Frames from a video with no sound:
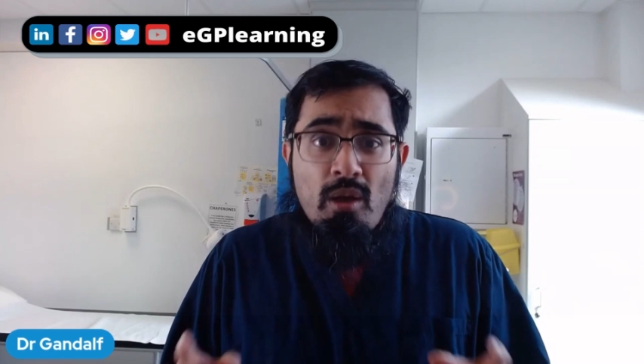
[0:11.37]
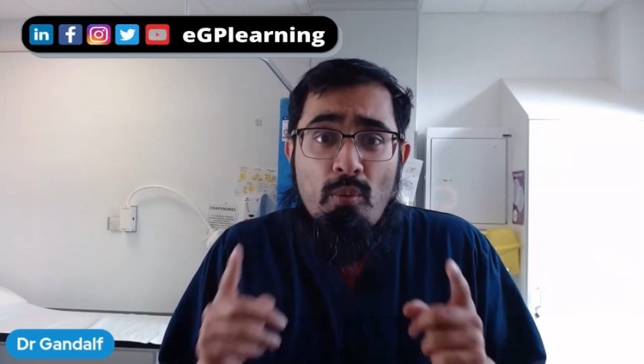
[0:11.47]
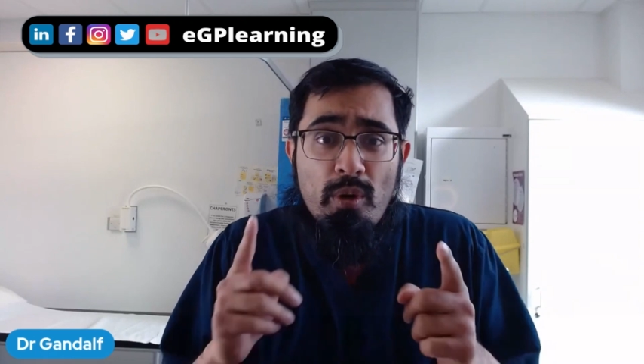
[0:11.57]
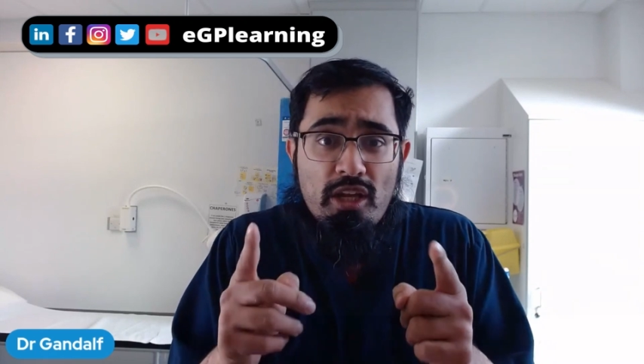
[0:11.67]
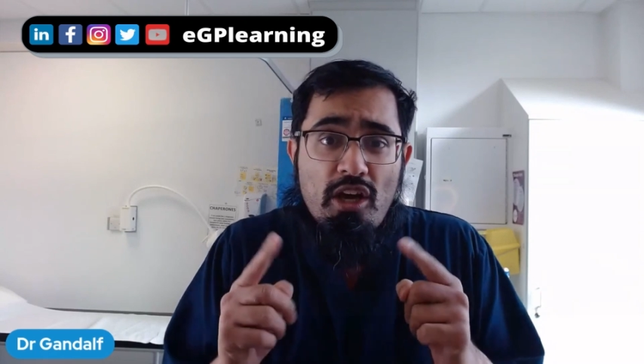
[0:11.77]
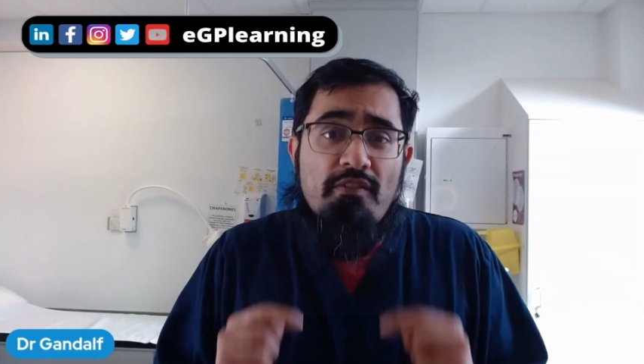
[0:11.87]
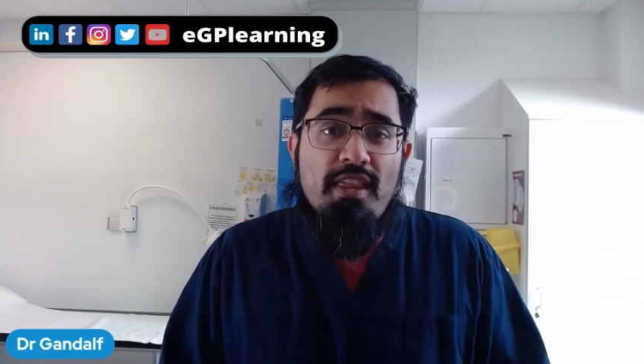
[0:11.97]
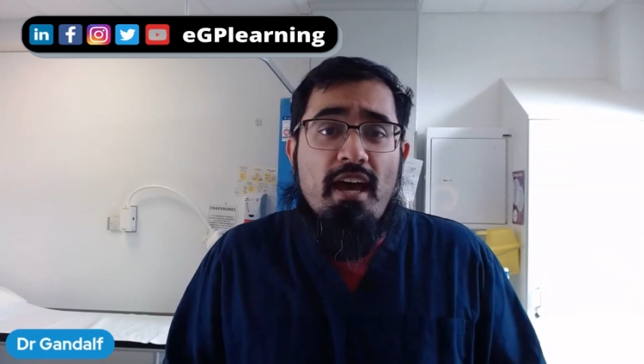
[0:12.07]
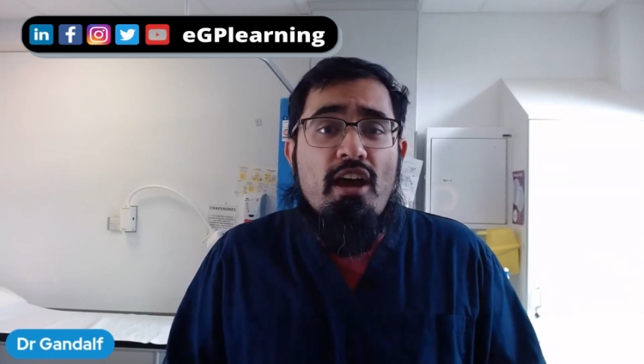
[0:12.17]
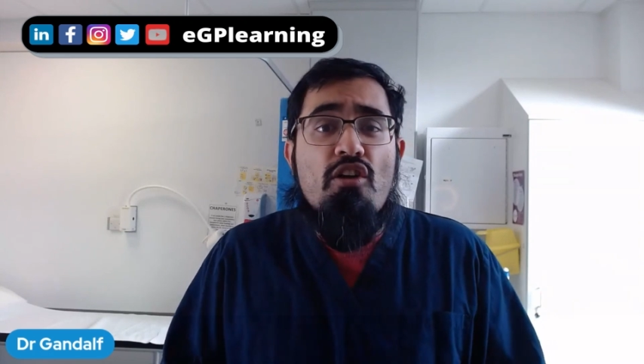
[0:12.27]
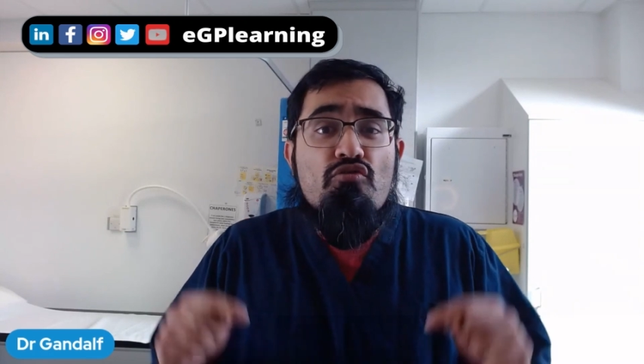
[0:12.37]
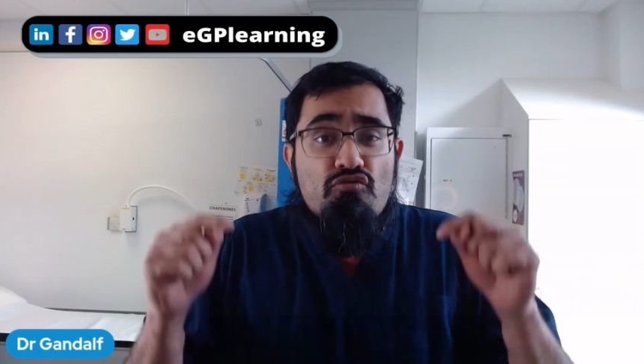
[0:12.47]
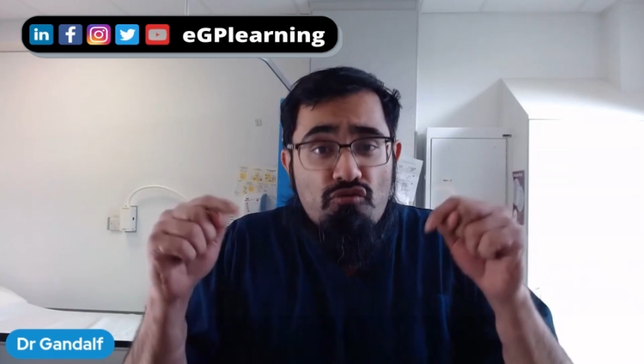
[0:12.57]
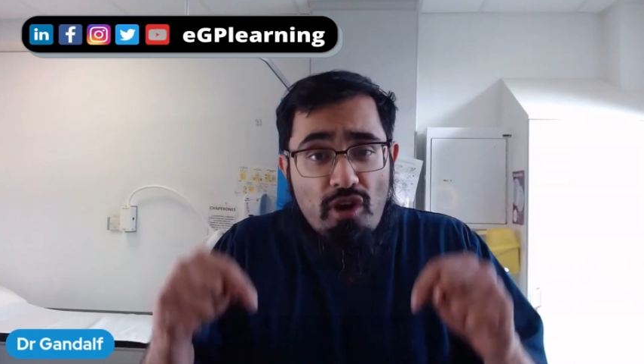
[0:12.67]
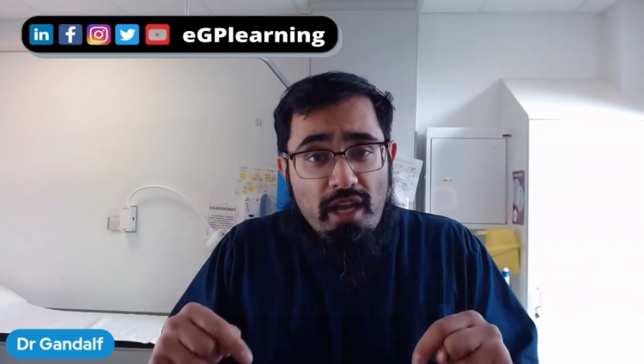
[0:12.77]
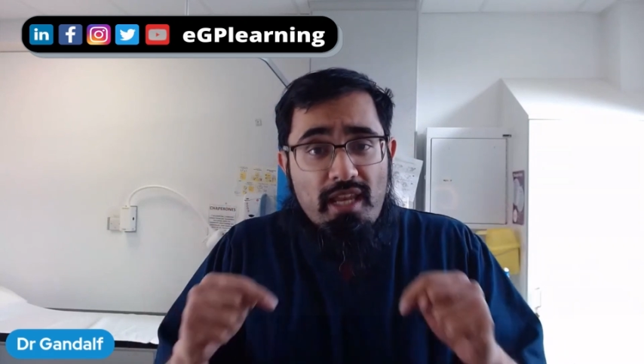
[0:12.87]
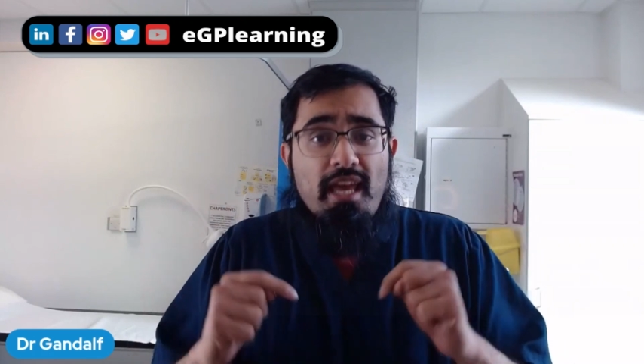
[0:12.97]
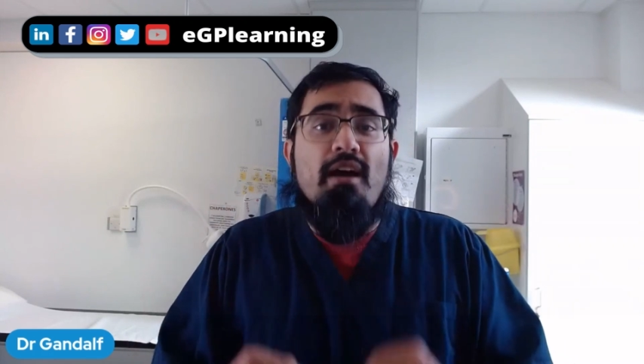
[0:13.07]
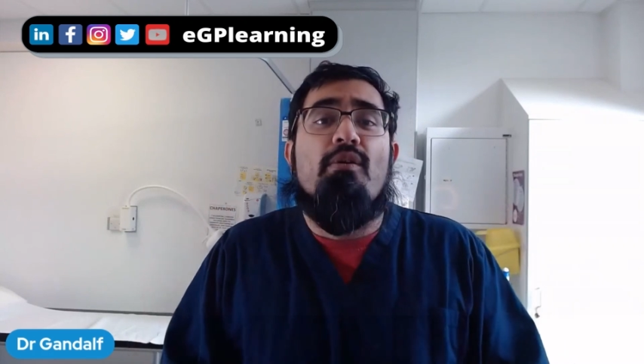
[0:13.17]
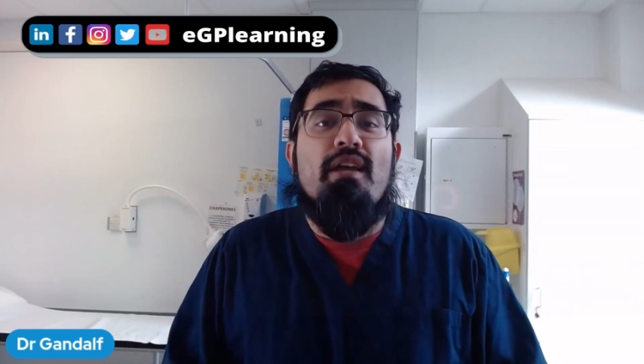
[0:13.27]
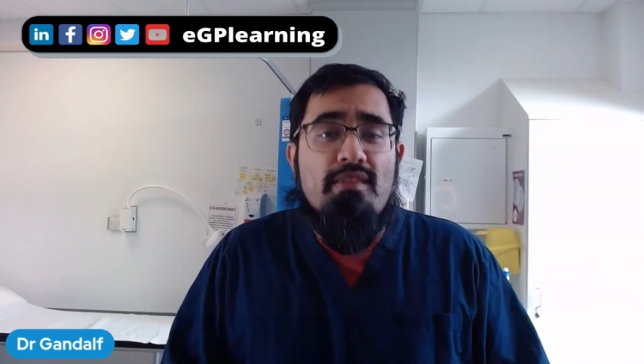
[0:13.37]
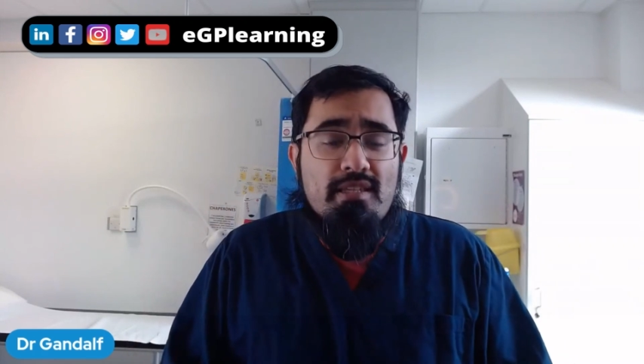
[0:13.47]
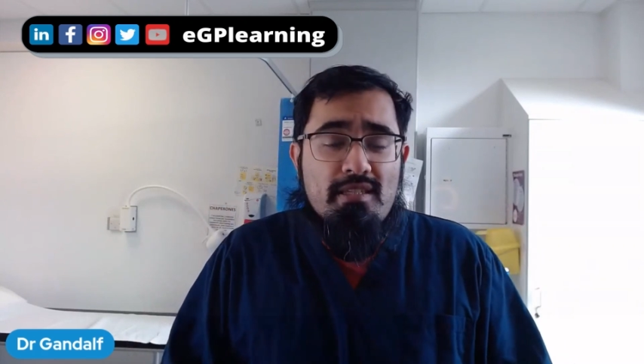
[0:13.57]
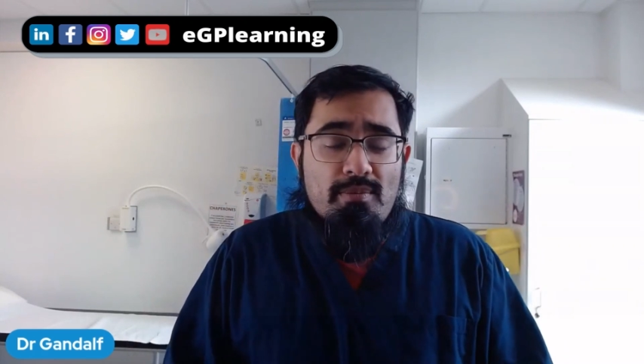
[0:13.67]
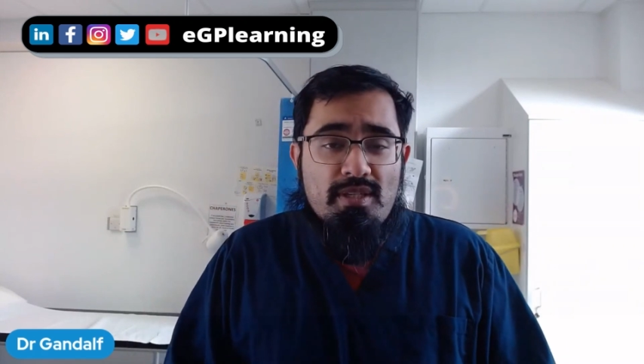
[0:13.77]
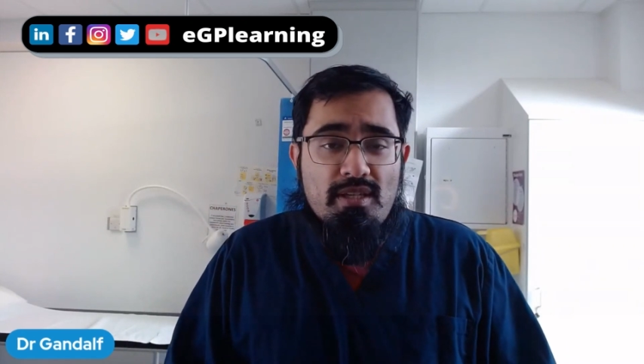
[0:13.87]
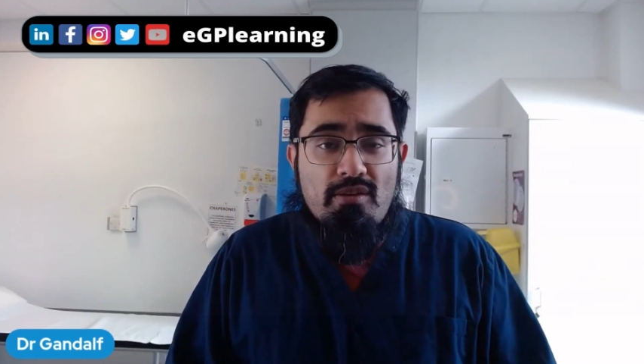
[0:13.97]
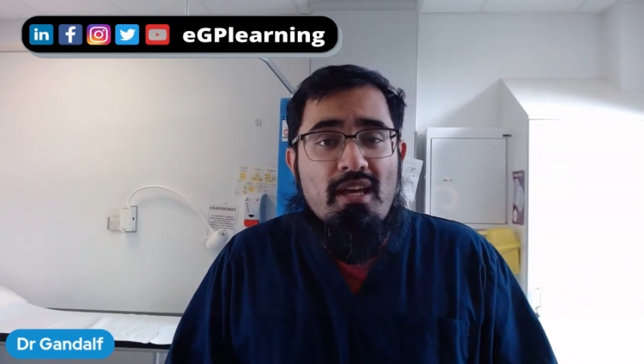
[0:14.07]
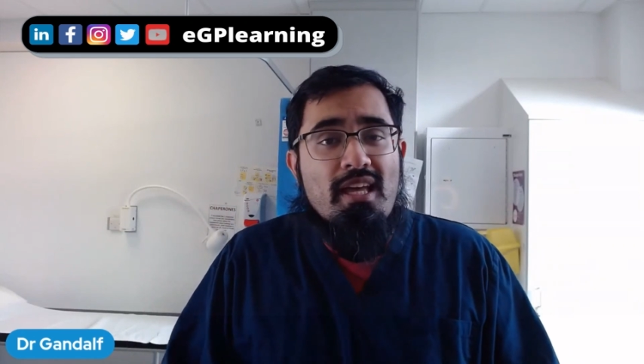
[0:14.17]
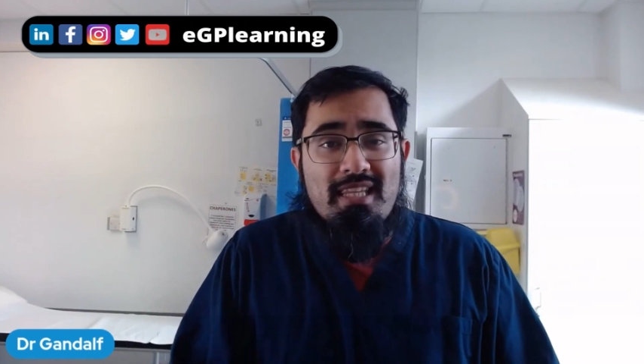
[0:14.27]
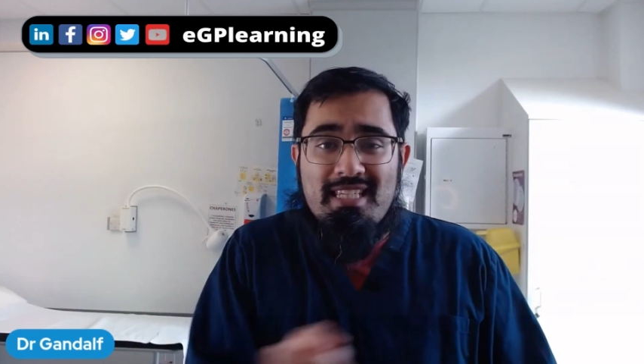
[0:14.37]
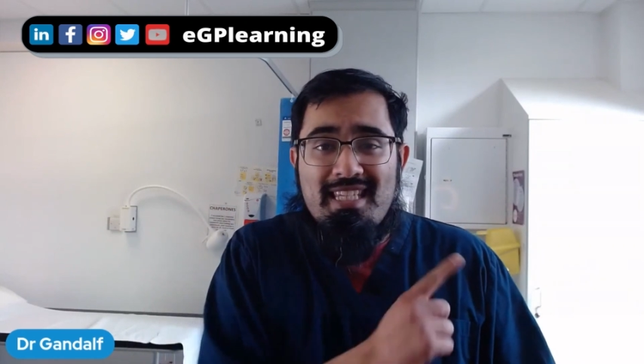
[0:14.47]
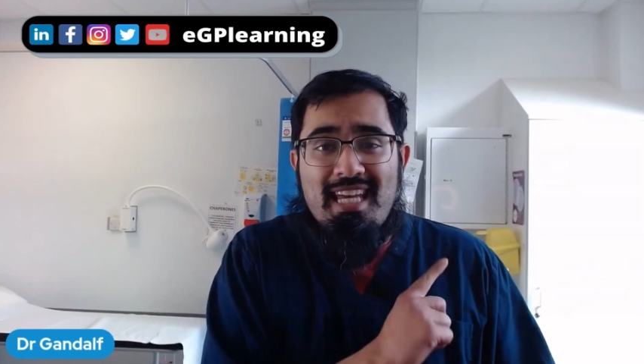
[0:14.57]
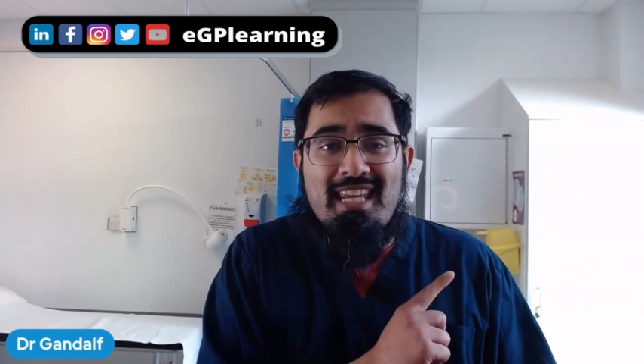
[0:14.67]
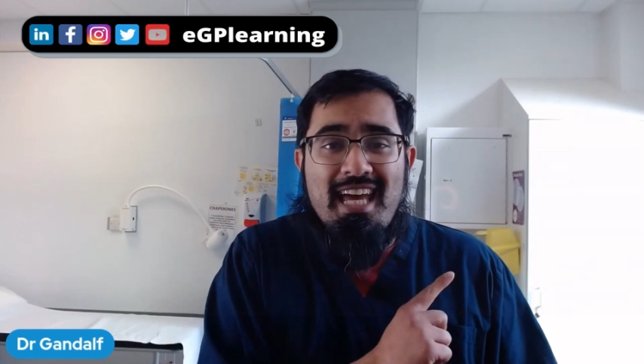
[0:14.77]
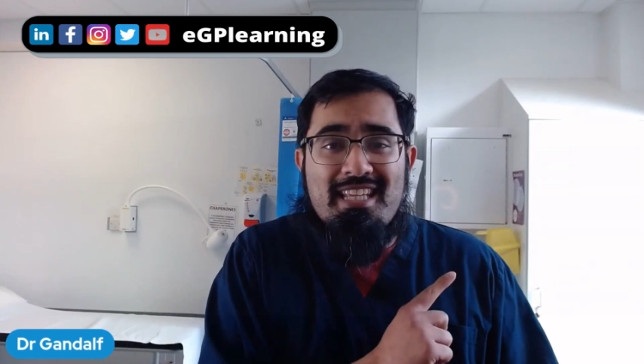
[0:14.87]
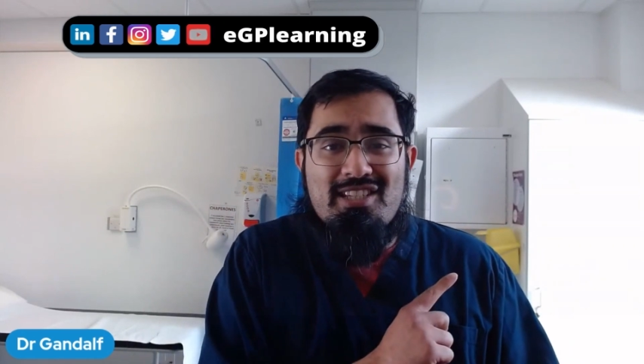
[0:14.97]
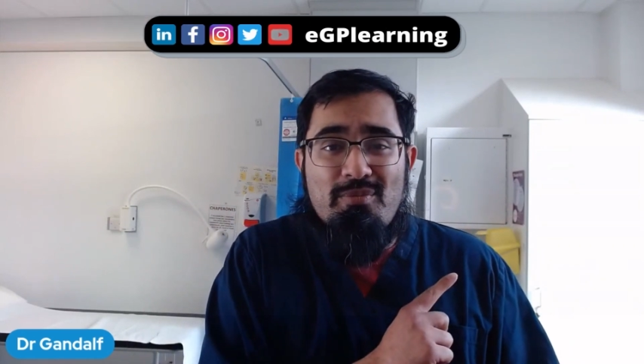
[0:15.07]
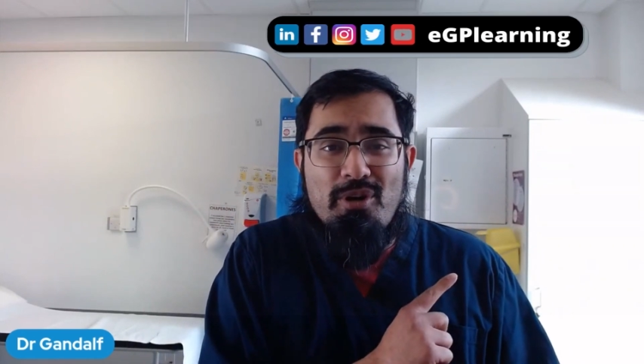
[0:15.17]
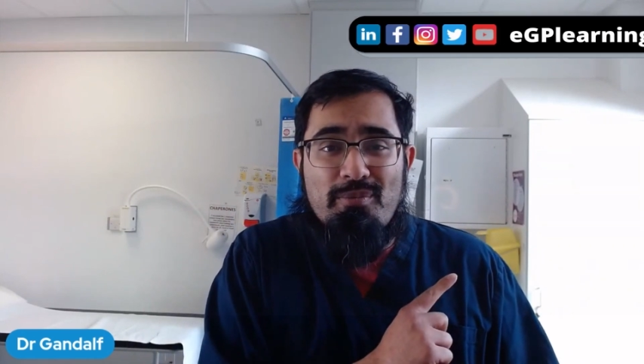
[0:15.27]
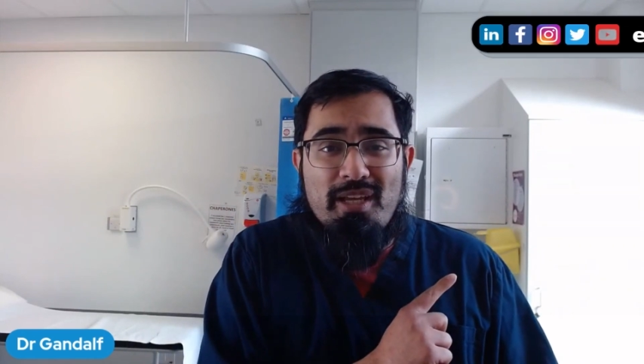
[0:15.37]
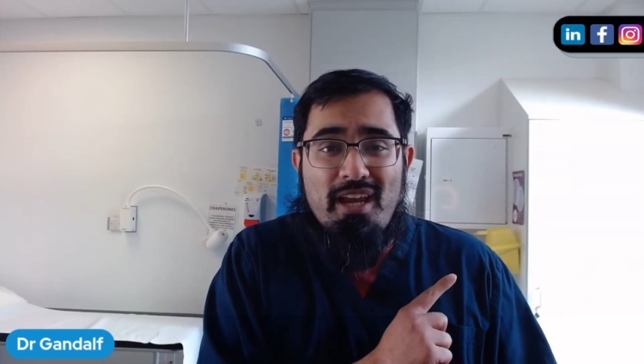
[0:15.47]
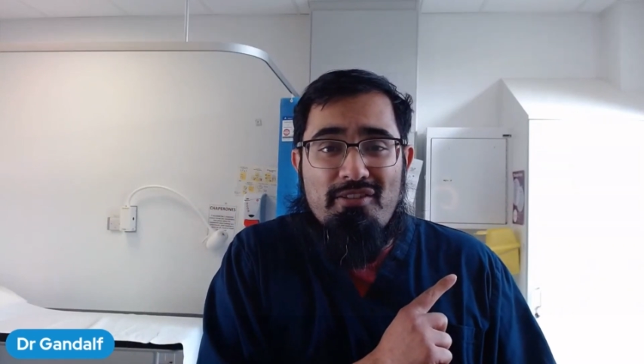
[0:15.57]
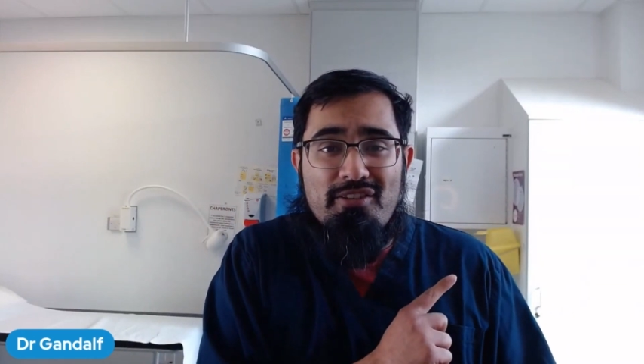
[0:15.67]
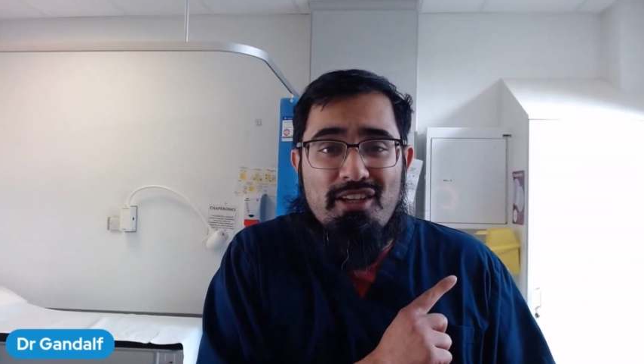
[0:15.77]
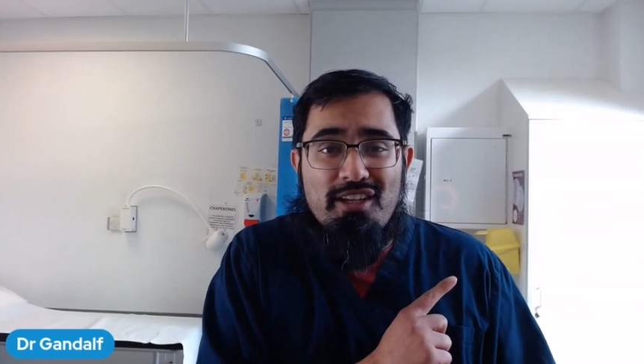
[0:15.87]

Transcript: We're going to cover that right now in this episode. Let's tech enhance your primary care and